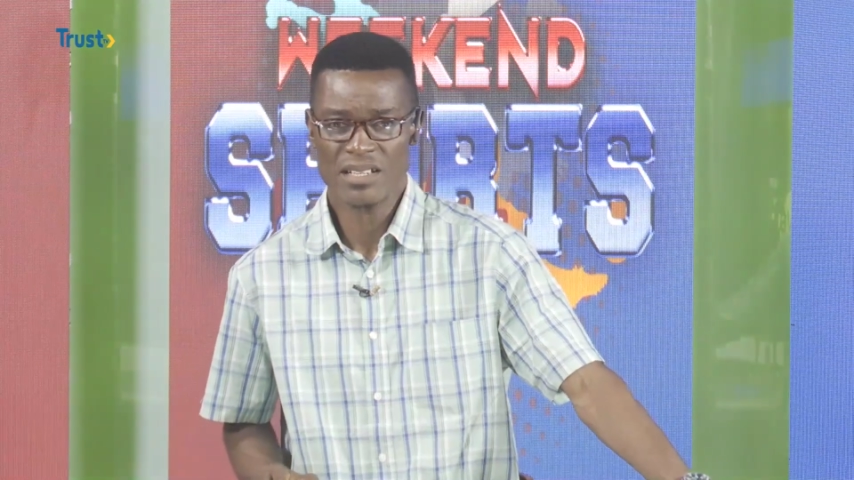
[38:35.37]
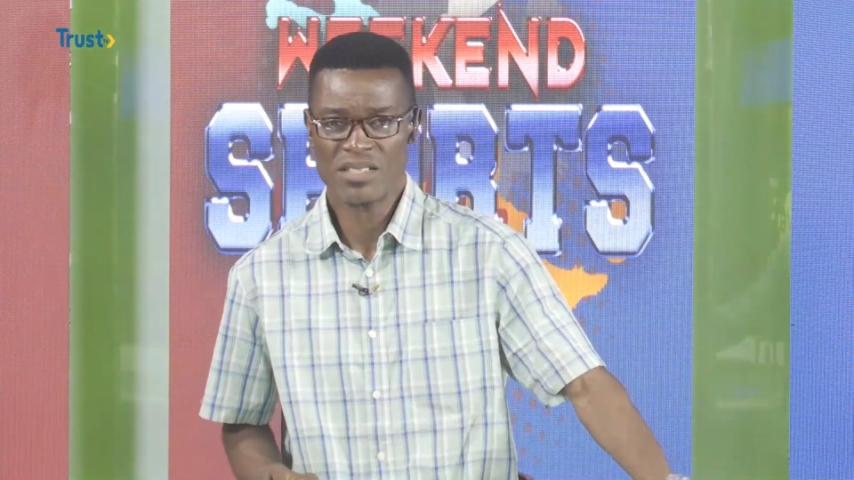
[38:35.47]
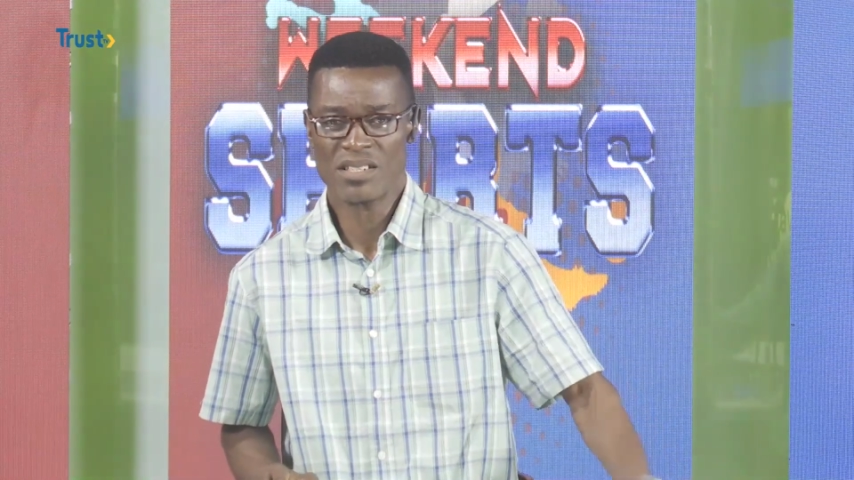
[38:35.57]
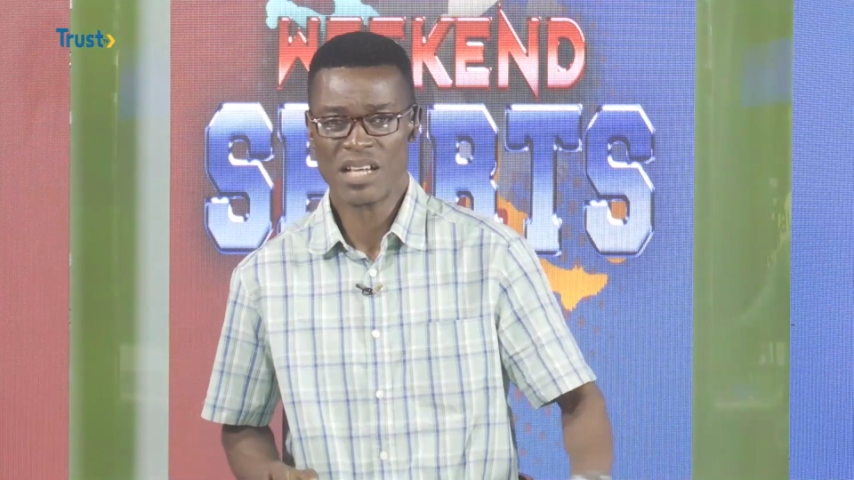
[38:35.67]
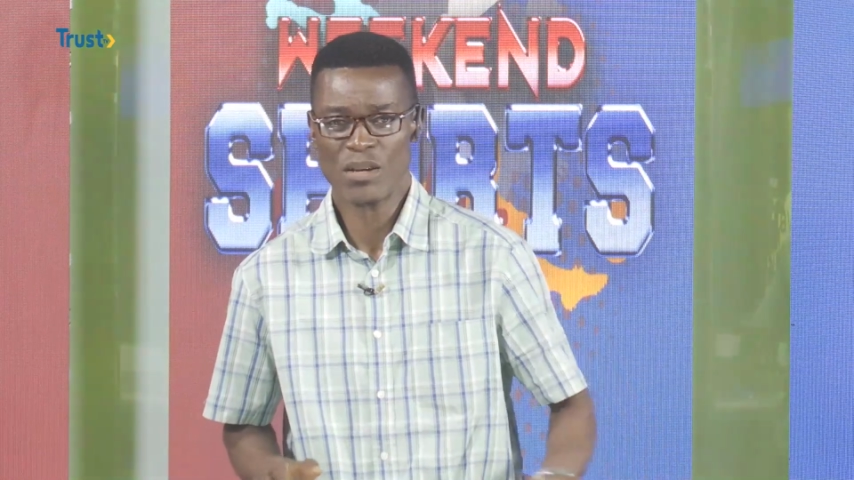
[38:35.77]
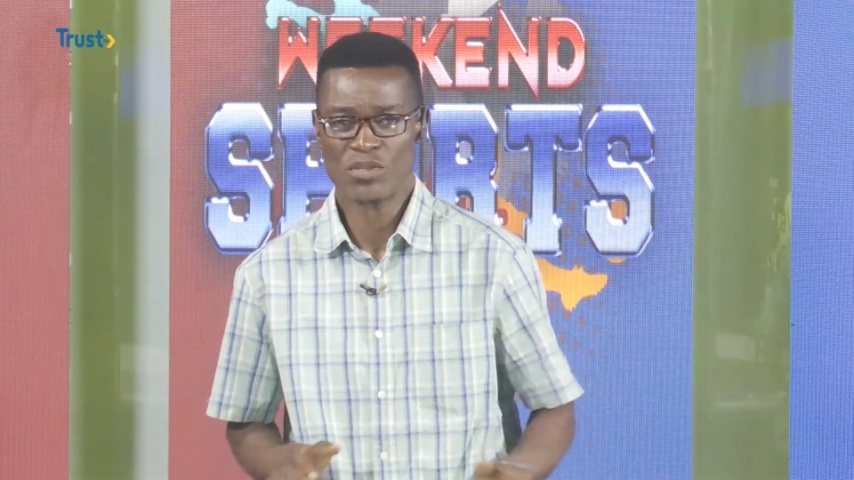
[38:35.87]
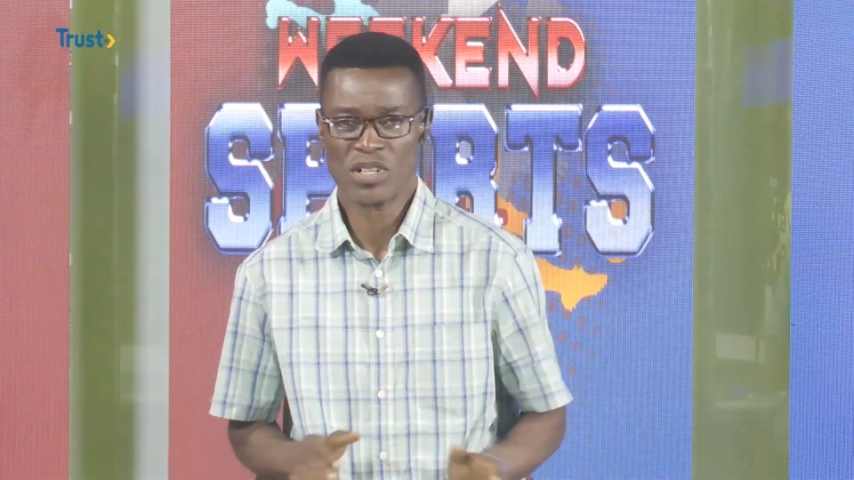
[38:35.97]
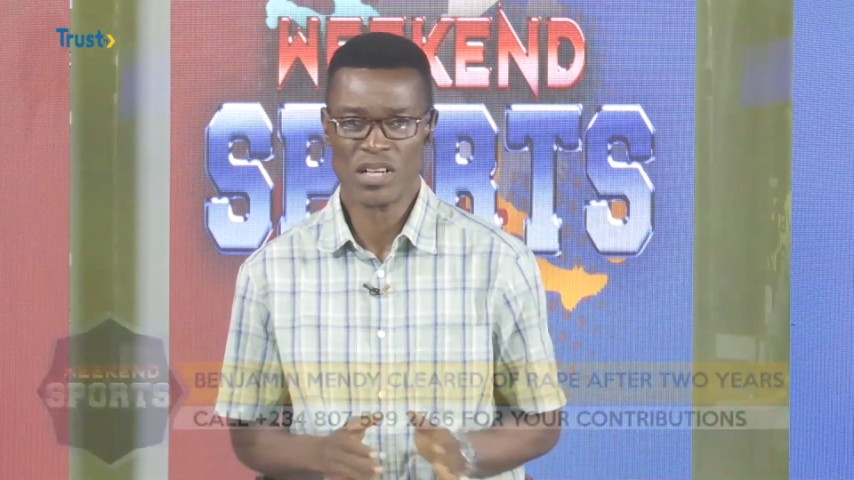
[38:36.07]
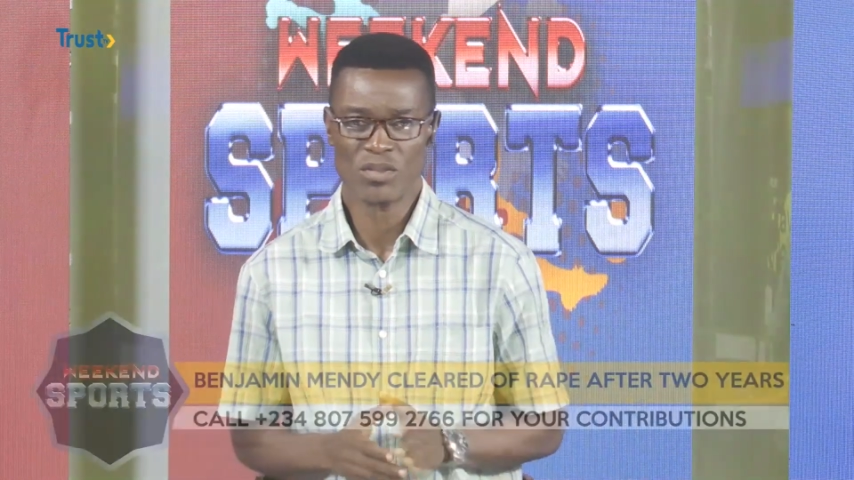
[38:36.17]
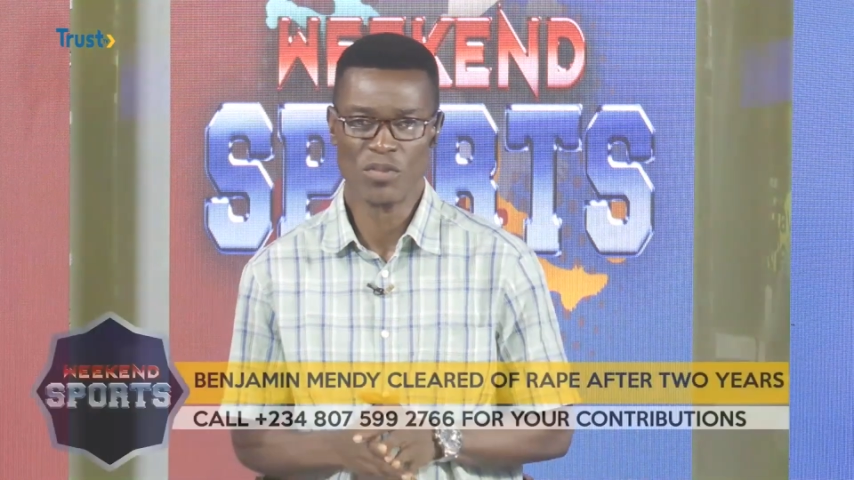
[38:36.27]
six-count
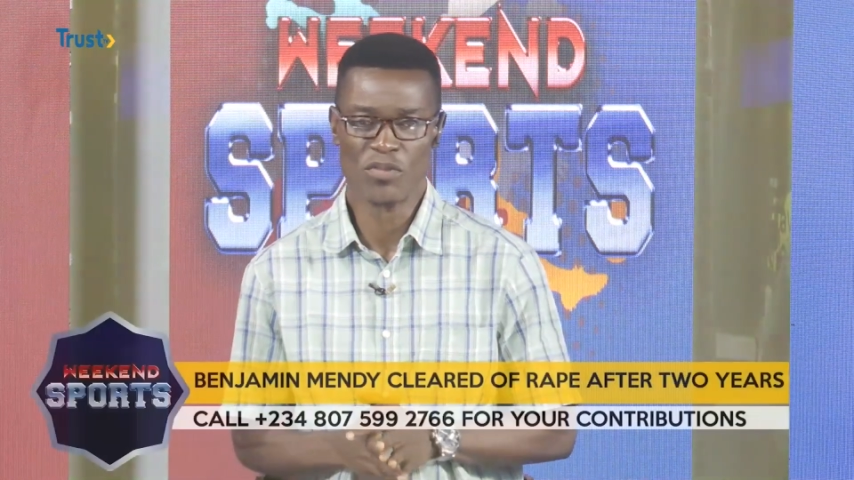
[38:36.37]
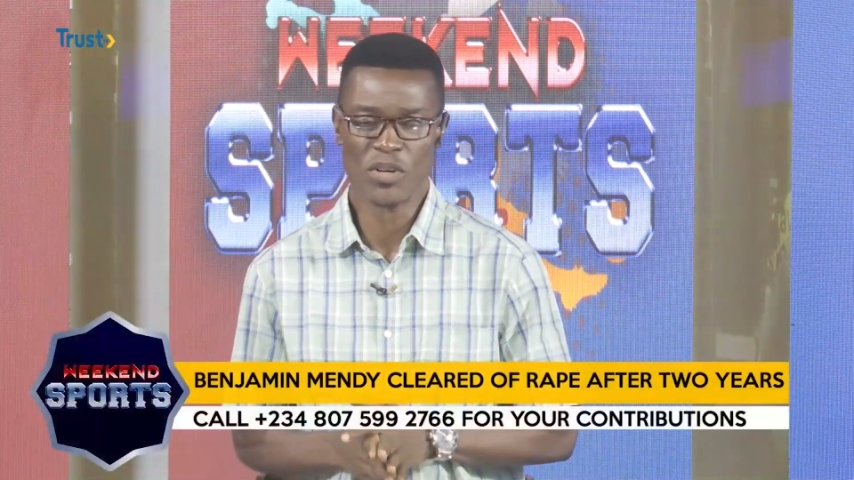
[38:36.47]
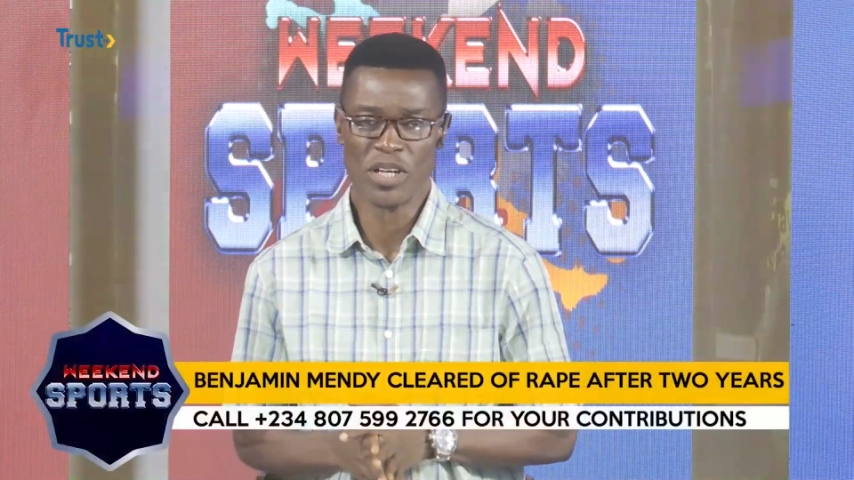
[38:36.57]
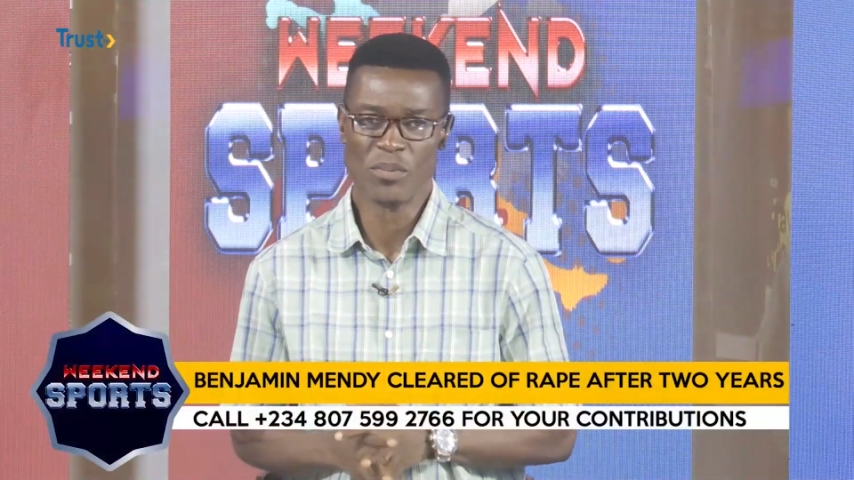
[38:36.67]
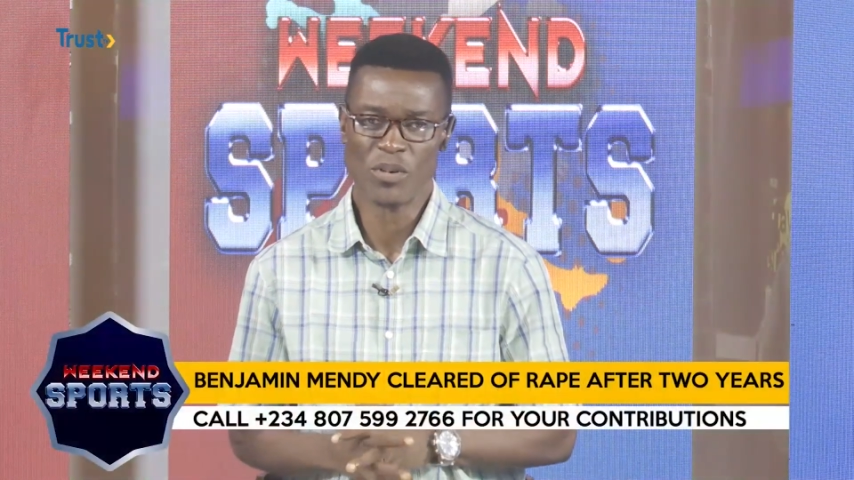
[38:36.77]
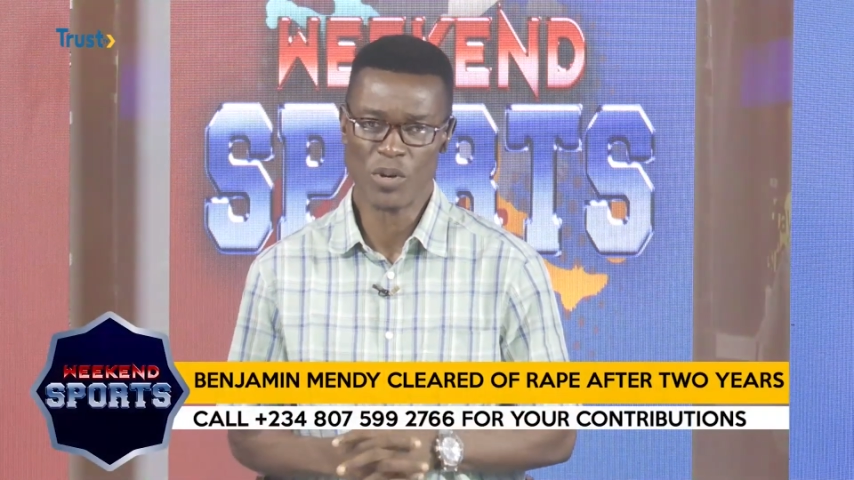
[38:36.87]
charge of rape.